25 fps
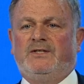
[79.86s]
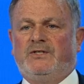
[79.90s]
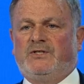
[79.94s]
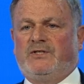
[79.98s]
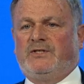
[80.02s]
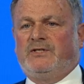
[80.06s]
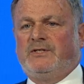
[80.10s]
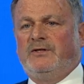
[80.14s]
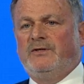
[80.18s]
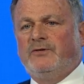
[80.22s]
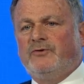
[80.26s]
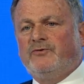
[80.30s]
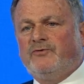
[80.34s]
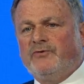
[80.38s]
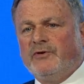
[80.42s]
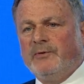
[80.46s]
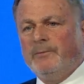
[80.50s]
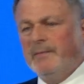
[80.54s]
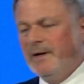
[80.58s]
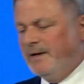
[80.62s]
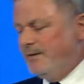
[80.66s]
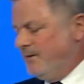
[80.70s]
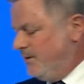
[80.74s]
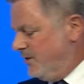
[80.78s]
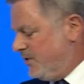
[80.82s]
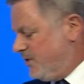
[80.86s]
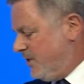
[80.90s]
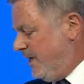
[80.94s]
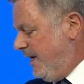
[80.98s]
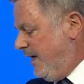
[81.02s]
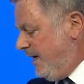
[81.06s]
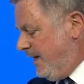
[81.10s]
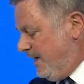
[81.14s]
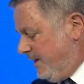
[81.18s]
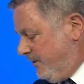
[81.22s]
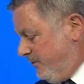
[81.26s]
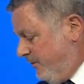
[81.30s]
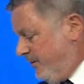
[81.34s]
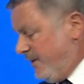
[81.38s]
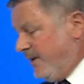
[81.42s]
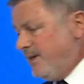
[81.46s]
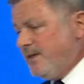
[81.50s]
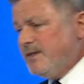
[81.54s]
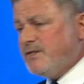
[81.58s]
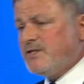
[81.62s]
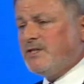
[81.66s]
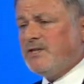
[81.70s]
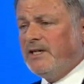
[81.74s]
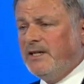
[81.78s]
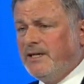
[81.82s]
is a tremendous
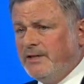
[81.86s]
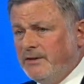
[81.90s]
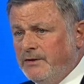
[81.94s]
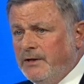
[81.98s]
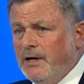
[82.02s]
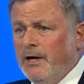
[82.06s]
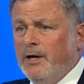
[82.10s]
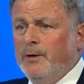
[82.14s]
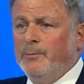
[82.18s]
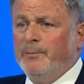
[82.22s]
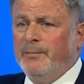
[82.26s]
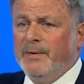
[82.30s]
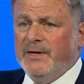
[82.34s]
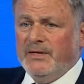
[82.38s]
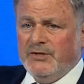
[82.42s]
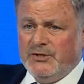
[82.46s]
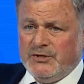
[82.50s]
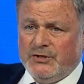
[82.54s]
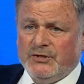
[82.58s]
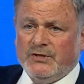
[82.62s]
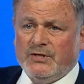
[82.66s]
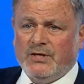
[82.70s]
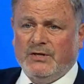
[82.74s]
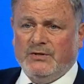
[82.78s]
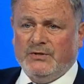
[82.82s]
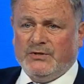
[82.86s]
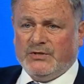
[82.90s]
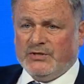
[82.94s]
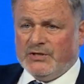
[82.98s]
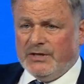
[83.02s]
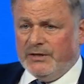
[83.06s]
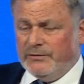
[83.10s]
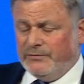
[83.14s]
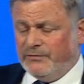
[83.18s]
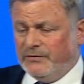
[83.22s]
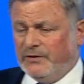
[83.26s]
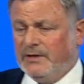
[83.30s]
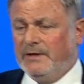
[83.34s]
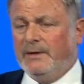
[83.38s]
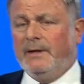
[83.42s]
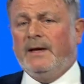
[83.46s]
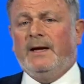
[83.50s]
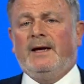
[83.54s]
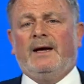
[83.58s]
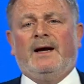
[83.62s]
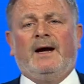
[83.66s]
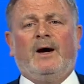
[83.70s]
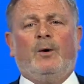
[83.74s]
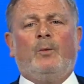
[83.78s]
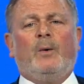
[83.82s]
advance in patient safety.
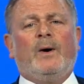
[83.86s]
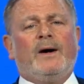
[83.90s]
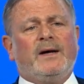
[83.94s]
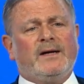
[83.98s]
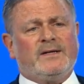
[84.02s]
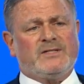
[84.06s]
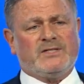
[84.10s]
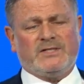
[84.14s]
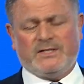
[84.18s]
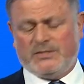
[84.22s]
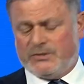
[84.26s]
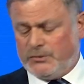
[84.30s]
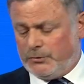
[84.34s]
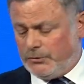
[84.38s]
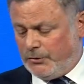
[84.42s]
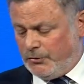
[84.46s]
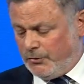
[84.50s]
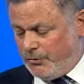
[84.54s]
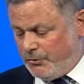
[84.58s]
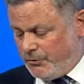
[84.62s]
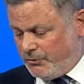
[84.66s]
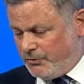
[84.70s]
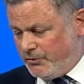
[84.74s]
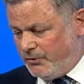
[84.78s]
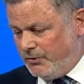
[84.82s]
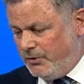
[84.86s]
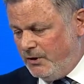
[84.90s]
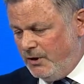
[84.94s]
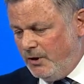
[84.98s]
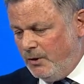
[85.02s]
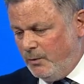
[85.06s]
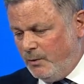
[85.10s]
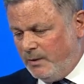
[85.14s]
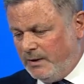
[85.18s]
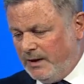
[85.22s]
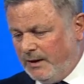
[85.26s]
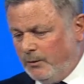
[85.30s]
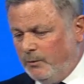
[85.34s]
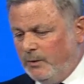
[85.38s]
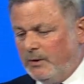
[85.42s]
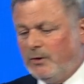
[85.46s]
And why has this occurred? Well, I